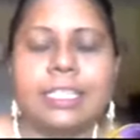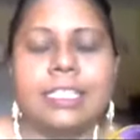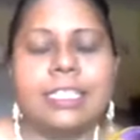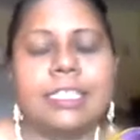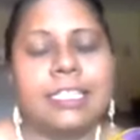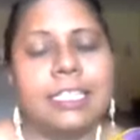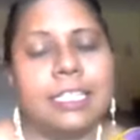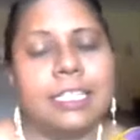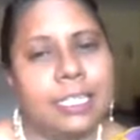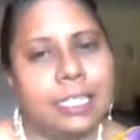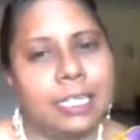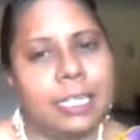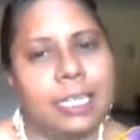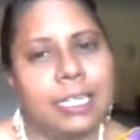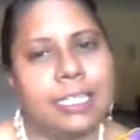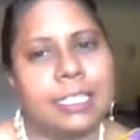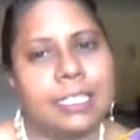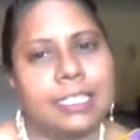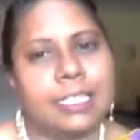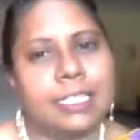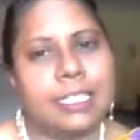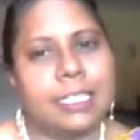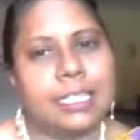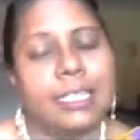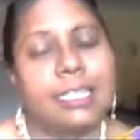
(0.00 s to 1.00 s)
sittings,
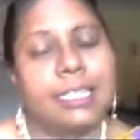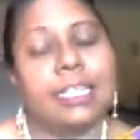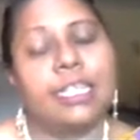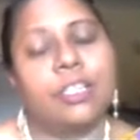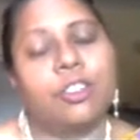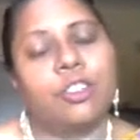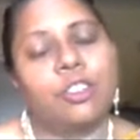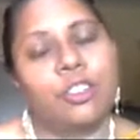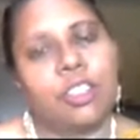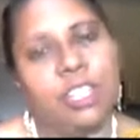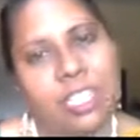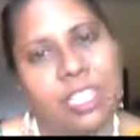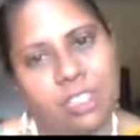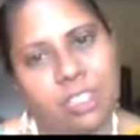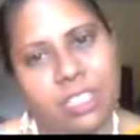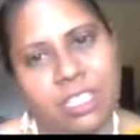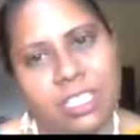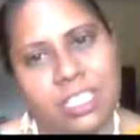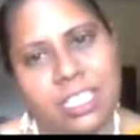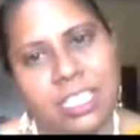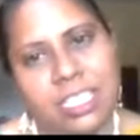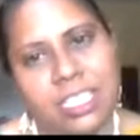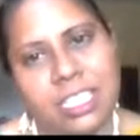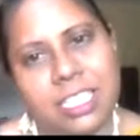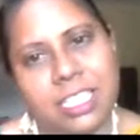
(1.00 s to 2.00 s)
in their
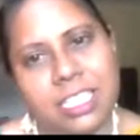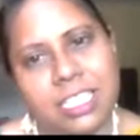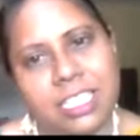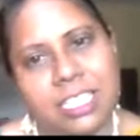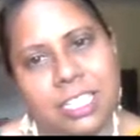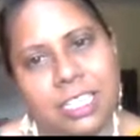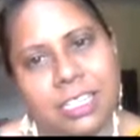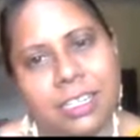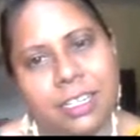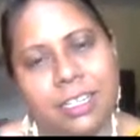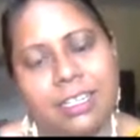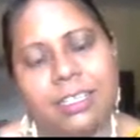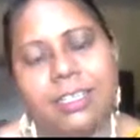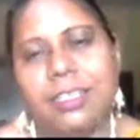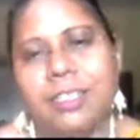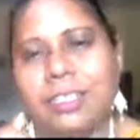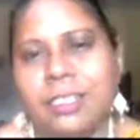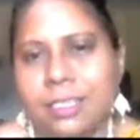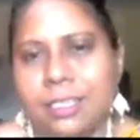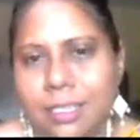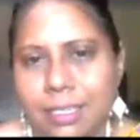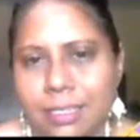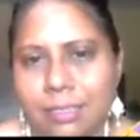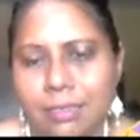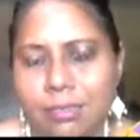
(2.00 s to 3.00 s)
sessions, they
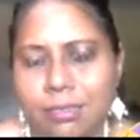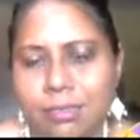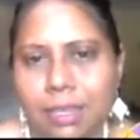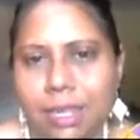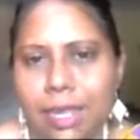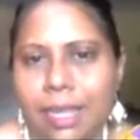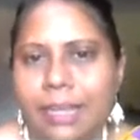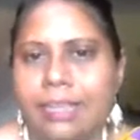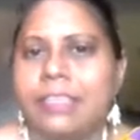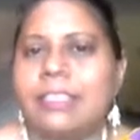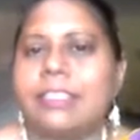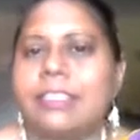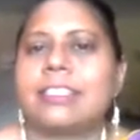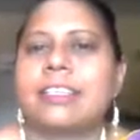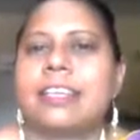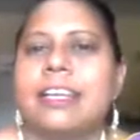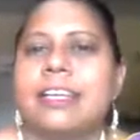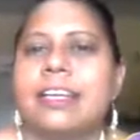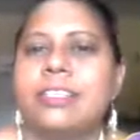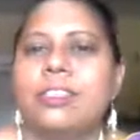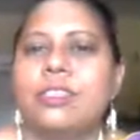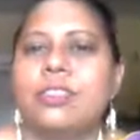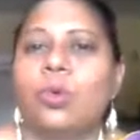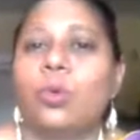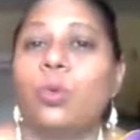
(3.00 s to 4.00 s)
sit and
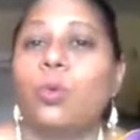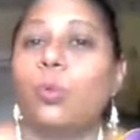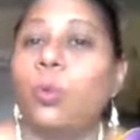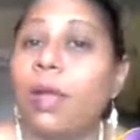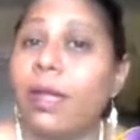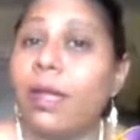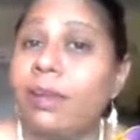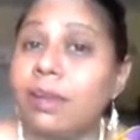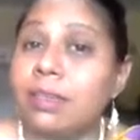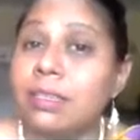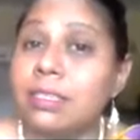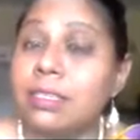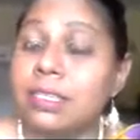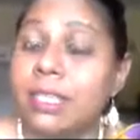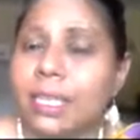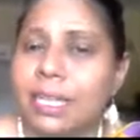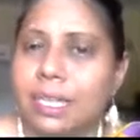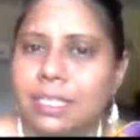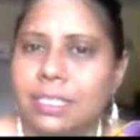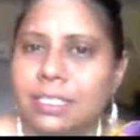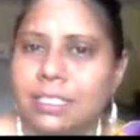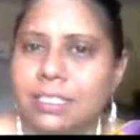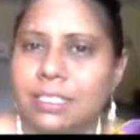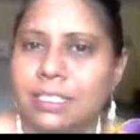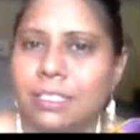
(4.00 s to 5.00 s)
discuss various
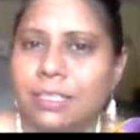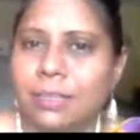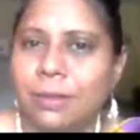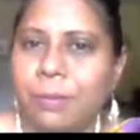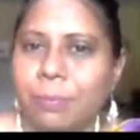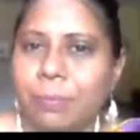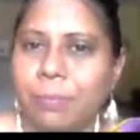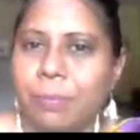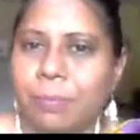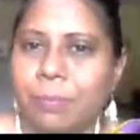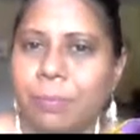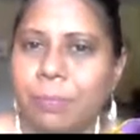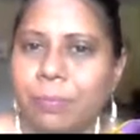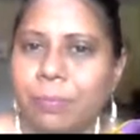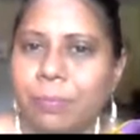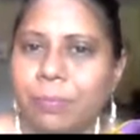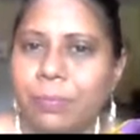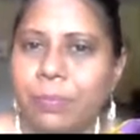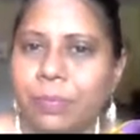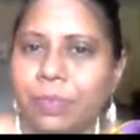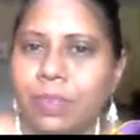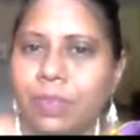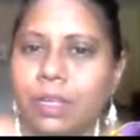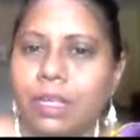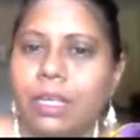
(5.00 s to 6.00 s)
things.
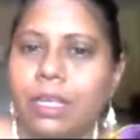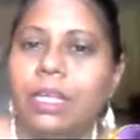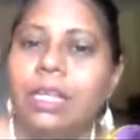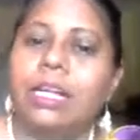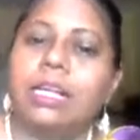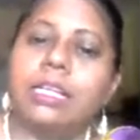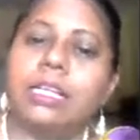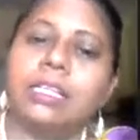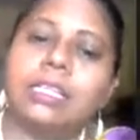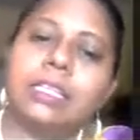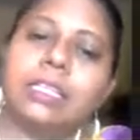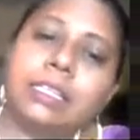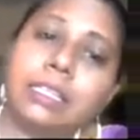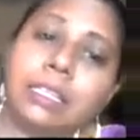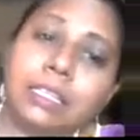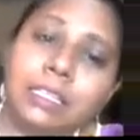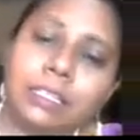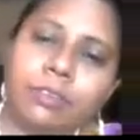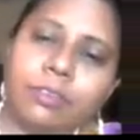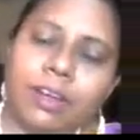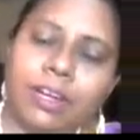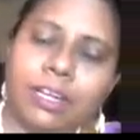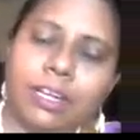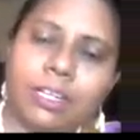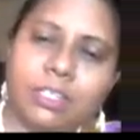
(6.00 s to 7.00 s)
The third
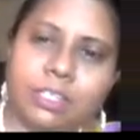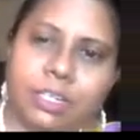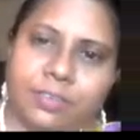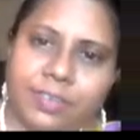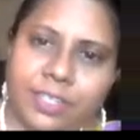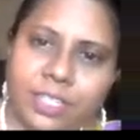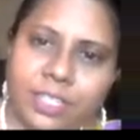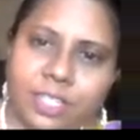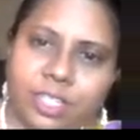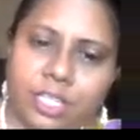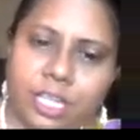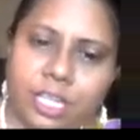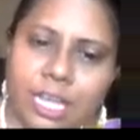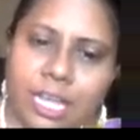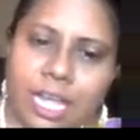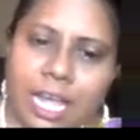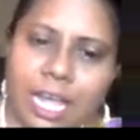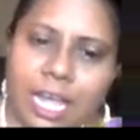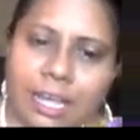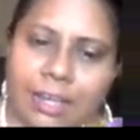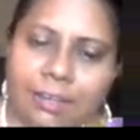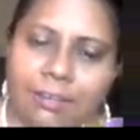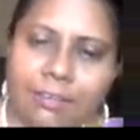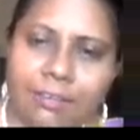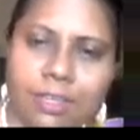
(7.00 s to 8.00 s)
function which they
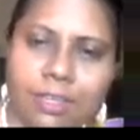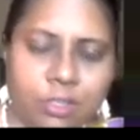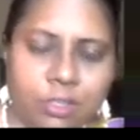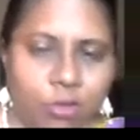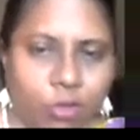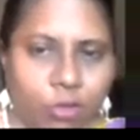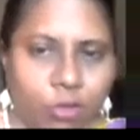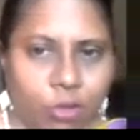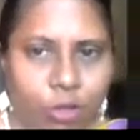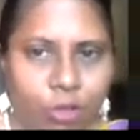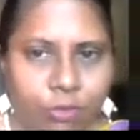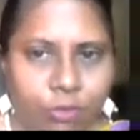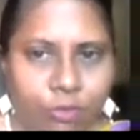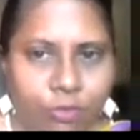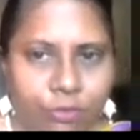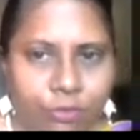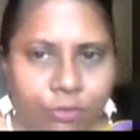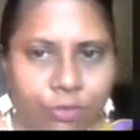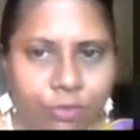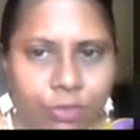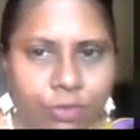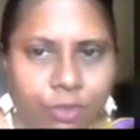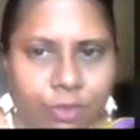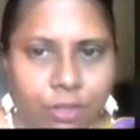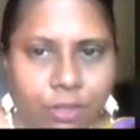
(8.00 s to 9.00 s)
have is of
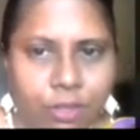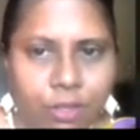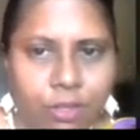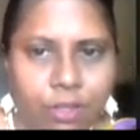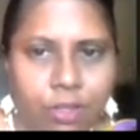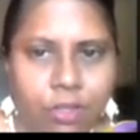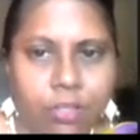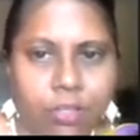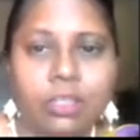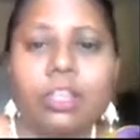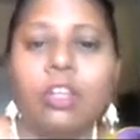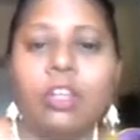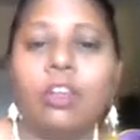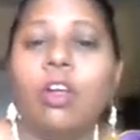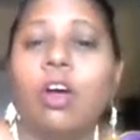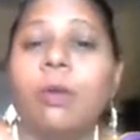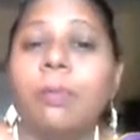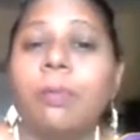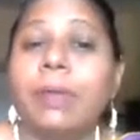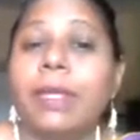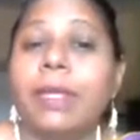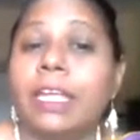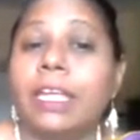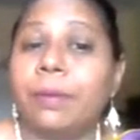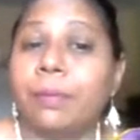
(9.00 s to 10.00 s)
the
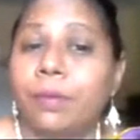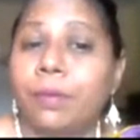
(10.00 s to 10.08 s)
lawmaking